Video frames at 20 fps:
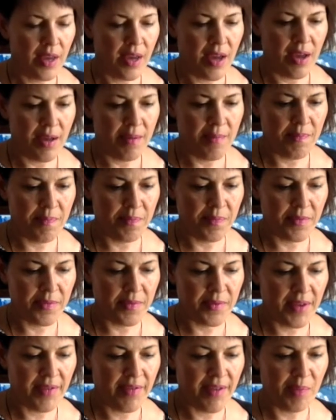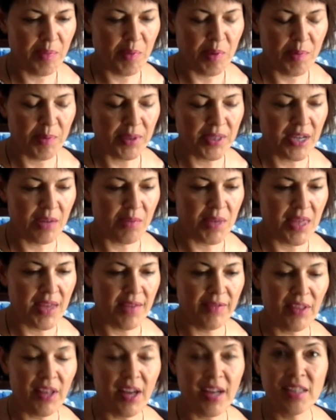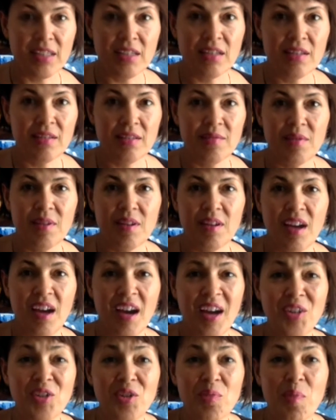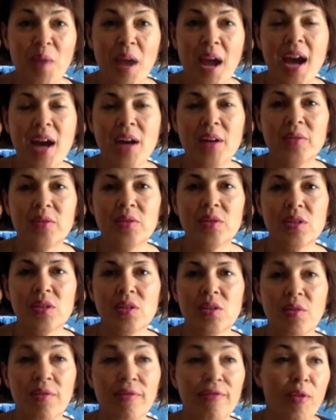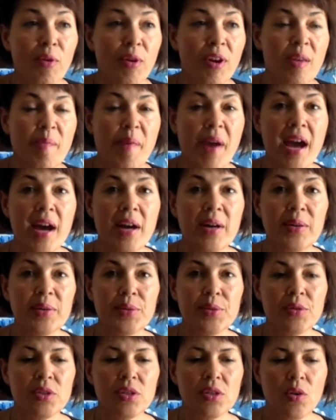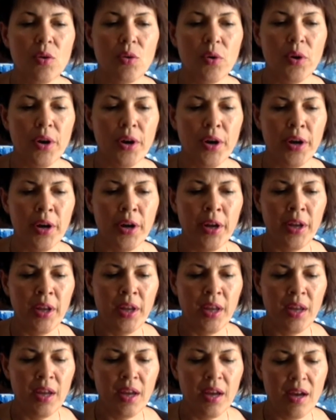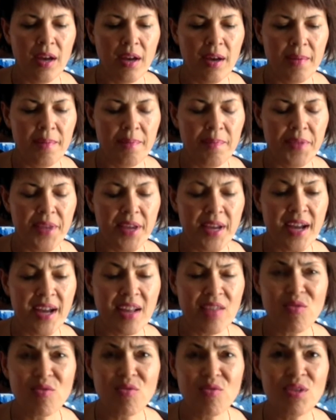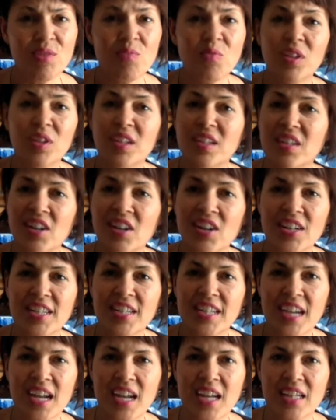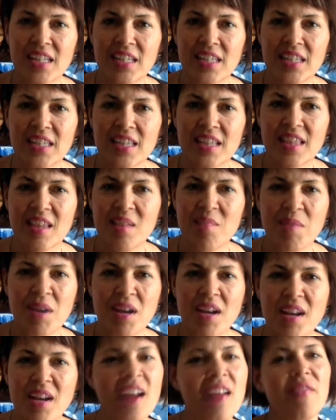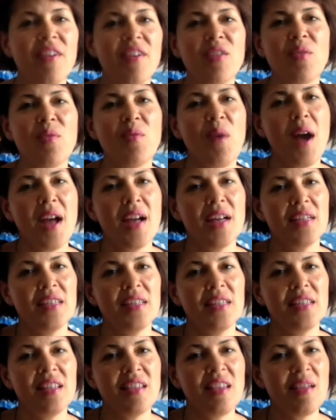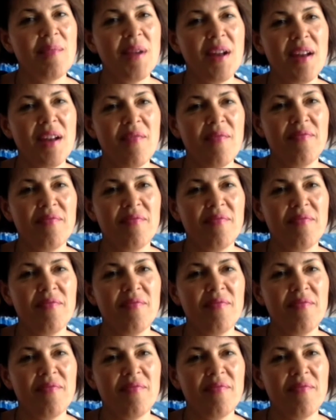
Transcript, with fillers: Um, I've had people tell me they've lost 100 pounds or 40 pounds, or um, they got through some really dark days that they might not have otherwise, that they might have